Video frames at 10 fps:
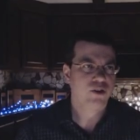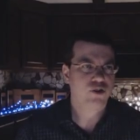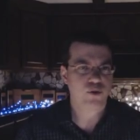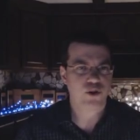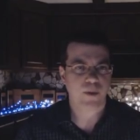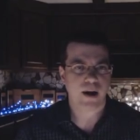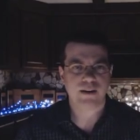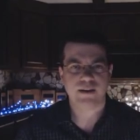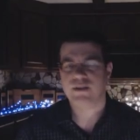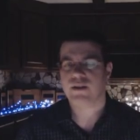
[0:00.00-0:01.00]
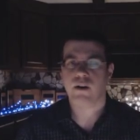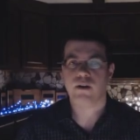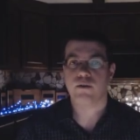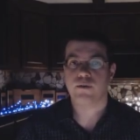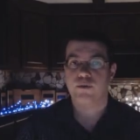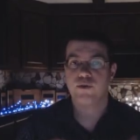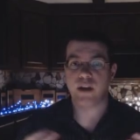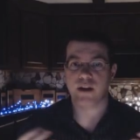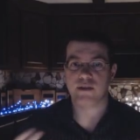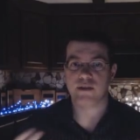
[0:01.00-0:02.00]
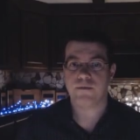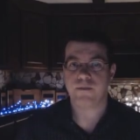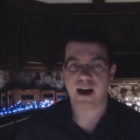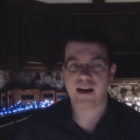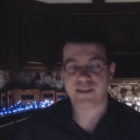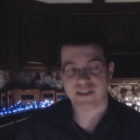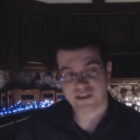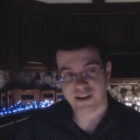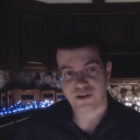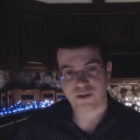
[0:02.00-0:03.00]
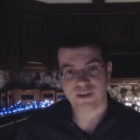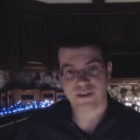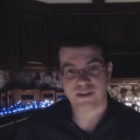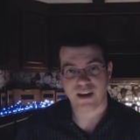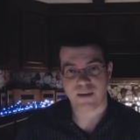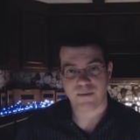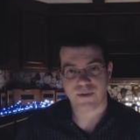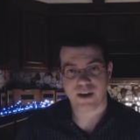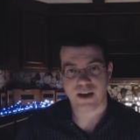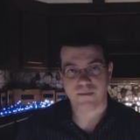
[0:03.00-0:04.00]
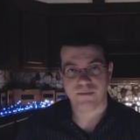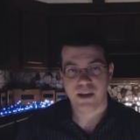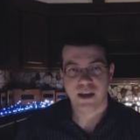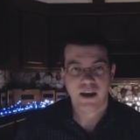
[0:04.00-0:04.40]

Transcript: So responding to this article from two thousand five is essentially the same thing